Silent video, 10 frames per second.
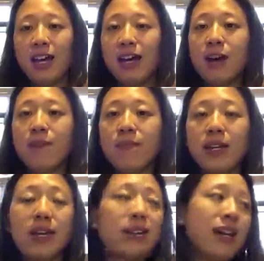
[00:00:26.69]

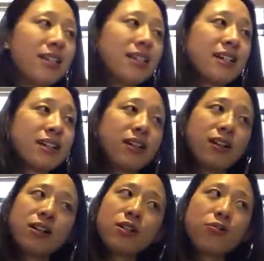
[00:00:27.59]
And assets, on the
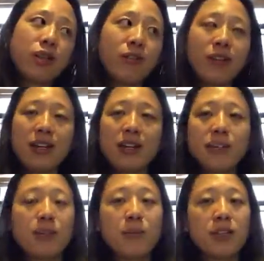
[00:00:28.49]
contrary,
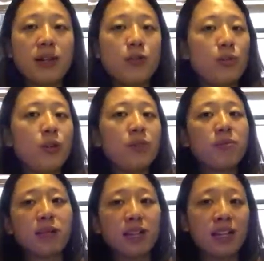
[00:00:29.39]
is something that will put
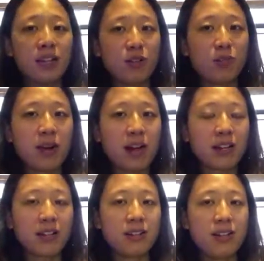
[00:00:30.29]
money in your
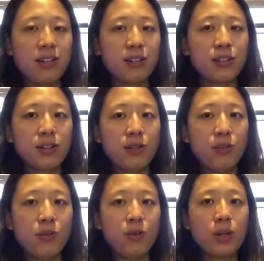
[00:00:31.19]
pocket.
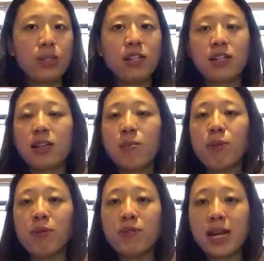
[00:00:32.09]
So what's an
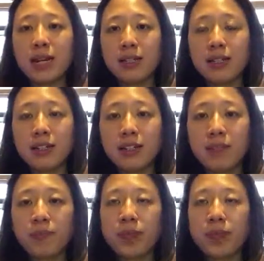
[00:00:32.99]
example of an asset?